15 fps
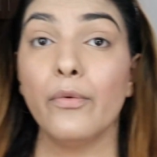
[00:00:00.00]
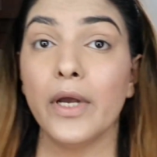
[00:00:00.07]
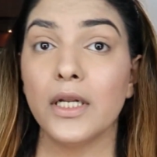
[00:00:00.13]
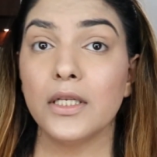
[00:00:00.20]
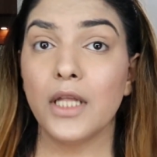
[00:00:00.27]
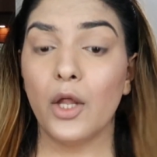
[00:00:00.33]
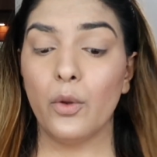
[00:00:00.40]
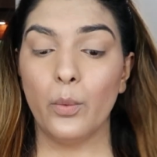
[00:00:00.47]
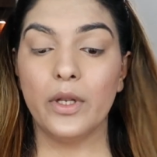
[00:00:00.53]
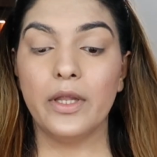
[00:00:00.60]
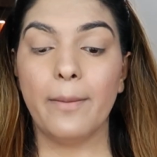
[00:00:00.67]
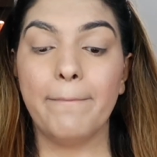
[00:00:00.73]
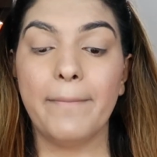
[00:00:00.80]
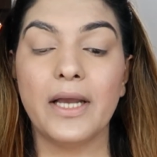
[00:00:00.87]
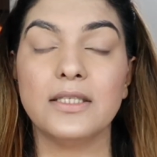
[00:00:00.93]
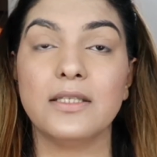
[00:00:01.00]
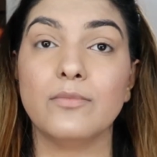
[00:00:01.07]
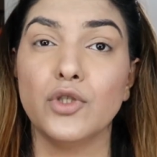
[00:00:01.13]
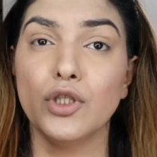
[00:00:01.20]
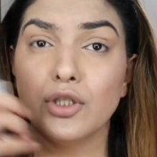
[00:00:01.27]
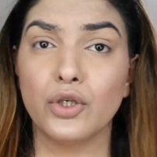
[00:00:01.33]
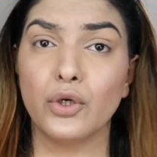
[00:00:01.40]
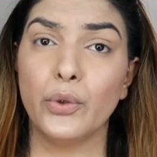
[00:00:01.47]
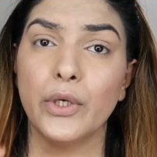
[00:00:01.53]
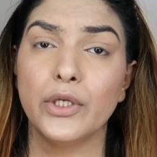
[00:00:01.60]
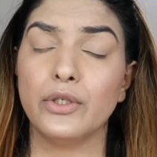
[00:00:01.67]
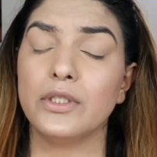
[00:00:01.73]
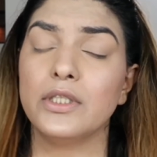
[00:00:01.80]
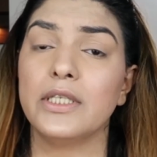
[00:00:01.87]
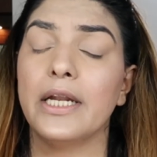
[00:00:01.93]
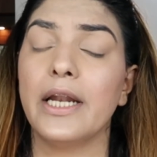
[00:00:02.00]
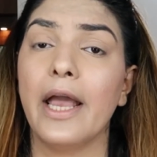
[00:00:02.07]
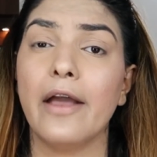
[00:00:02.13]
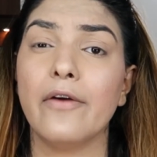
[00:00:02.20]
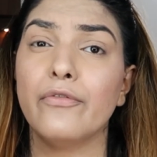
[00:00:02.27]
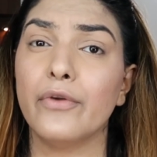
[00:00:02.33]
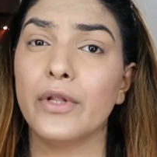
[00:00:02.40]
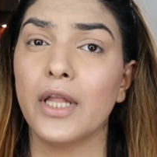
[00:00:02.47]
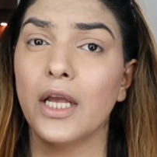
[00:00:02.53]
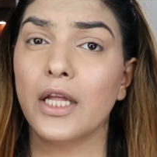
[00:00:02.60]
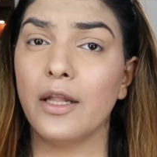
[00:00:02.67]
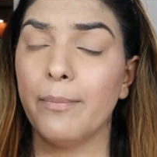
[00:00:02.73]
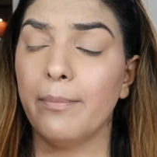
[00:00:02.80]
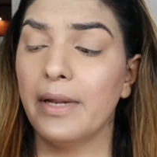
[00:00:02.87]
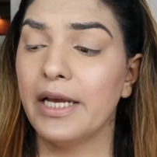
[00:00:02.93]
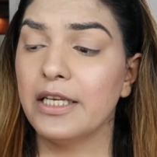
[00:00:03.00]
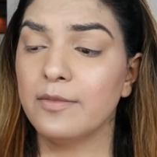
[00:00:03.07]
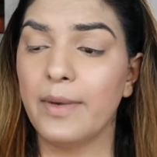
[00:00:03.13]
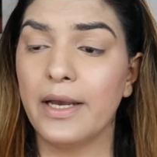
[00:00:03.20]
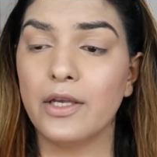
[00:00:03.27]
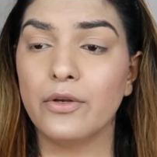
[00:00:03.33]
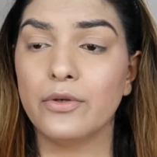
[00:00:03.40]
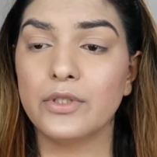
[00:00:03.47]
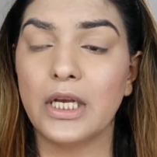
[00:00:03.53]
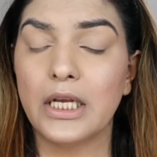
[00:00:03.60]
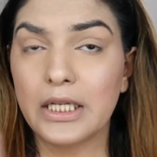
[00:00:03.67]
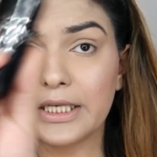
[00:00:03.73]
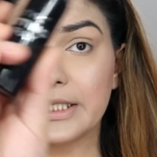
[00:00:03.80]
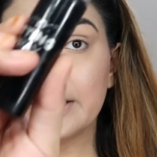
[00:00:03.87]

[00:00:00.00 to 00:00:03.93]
we are done with the base. I'm just going to set everything in the place by using the